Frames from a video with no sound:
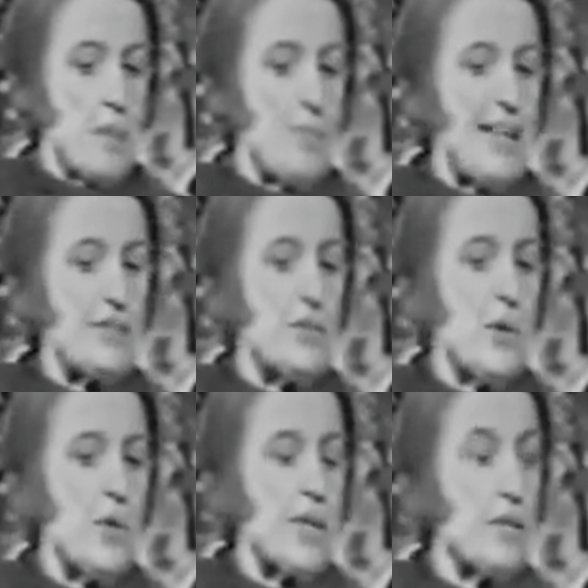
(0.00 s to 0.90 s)
but
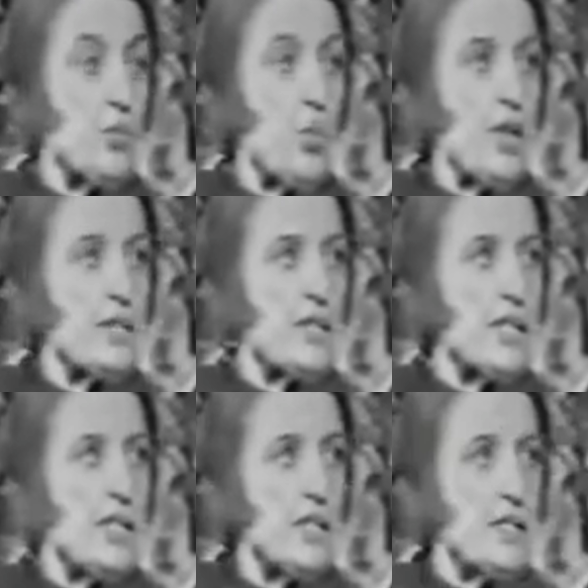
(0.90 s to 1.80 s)
knowing what
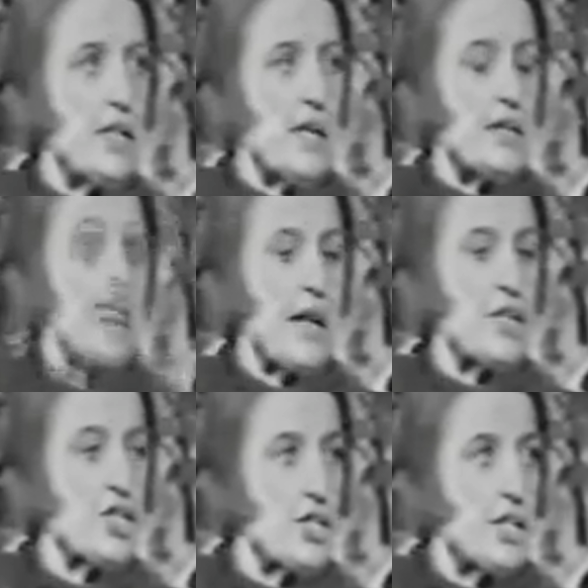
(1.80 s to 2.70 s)
is
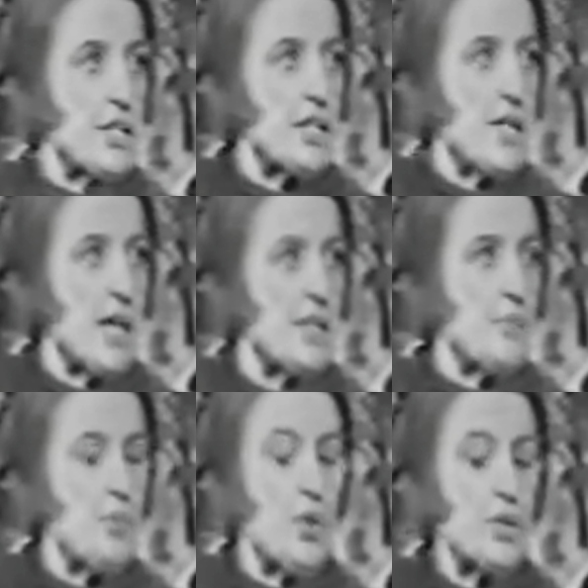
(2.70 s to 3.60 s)
rationally an
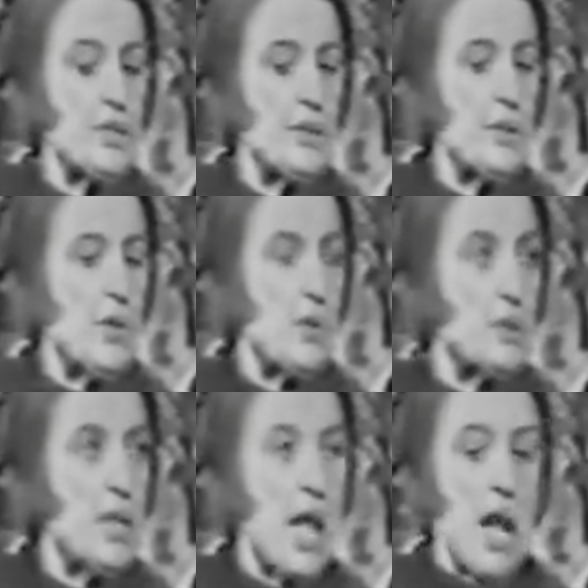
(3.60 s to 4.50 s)
important
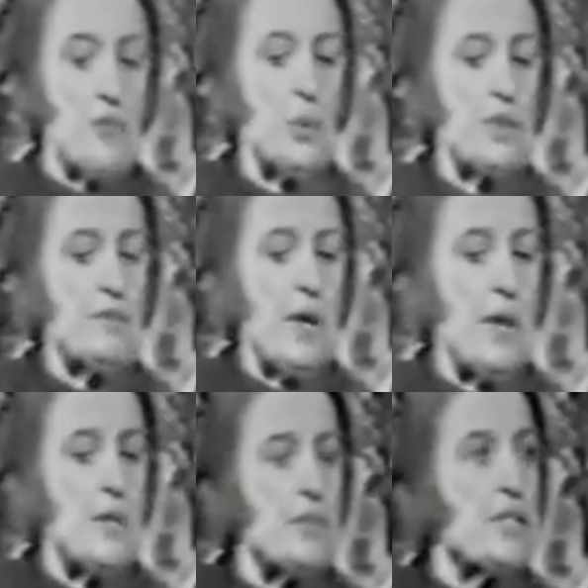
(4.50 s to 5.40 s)
goal, of what
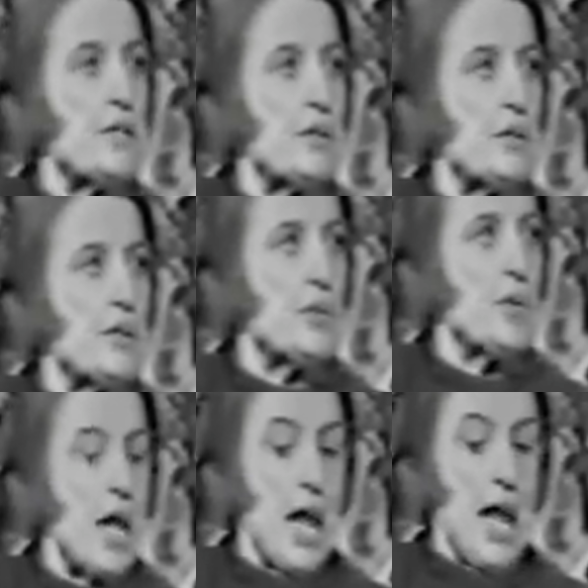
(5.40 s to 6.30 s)
value is it to you,
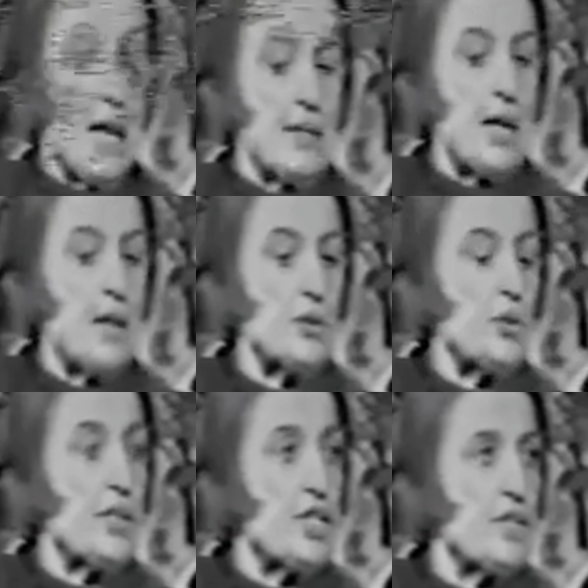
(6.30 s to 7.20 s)
and how to
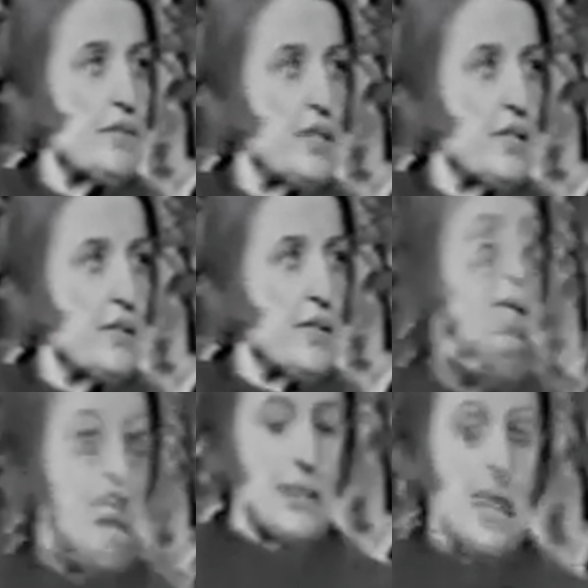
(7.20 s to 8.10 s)
achieve it.
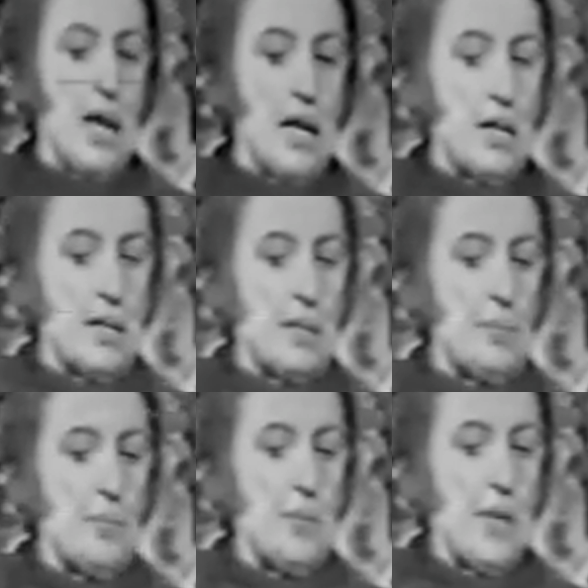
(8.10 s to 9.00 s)
The
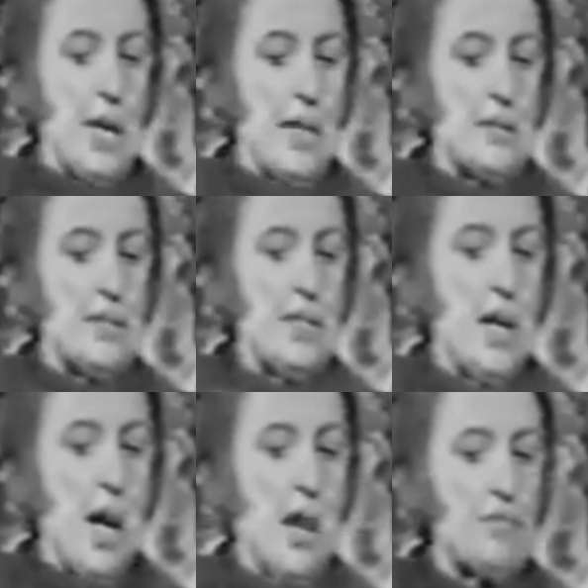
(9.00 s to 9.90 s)
idea
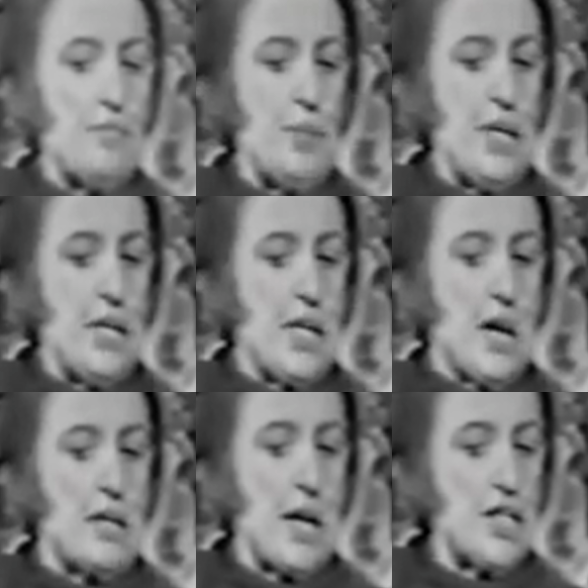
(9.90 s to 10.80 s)
of being
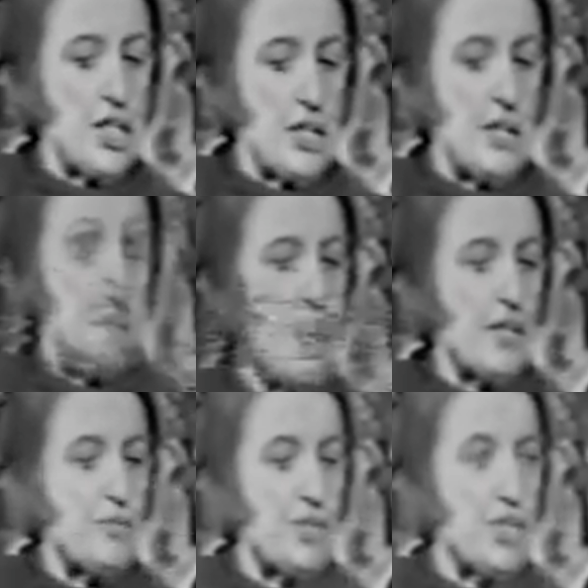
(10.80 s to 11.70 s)
rationally
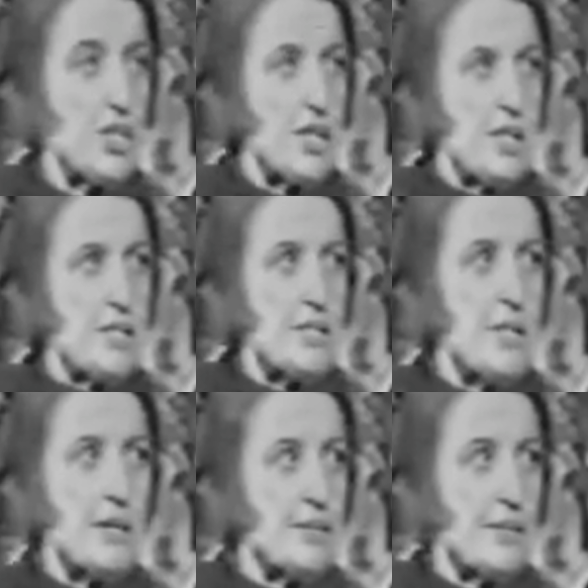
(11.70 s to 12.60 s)
selfish is not